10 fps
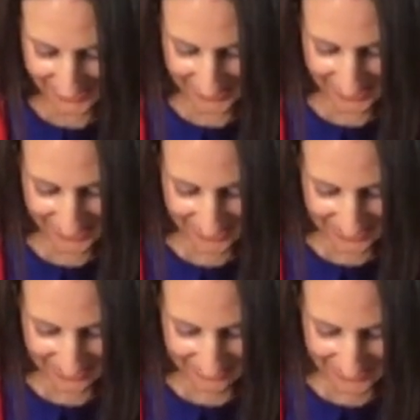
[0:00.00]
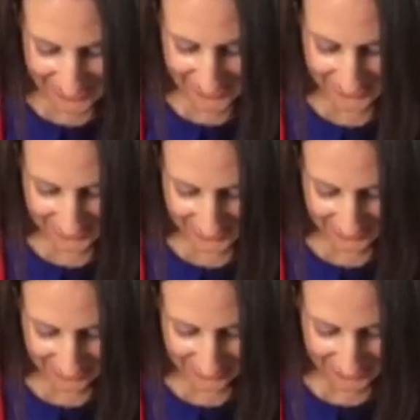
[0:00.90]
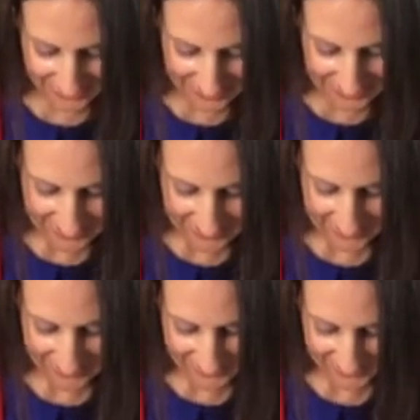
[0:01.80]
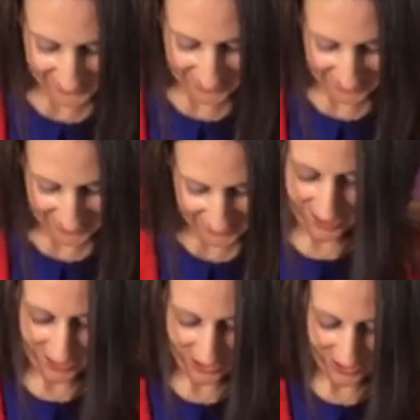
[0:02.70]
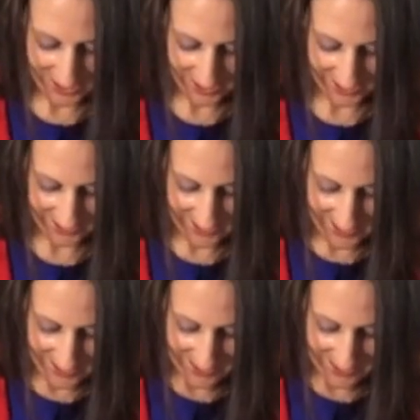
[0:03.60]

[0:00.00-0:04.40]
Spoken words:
and getting our ingredients going, which will be interesting.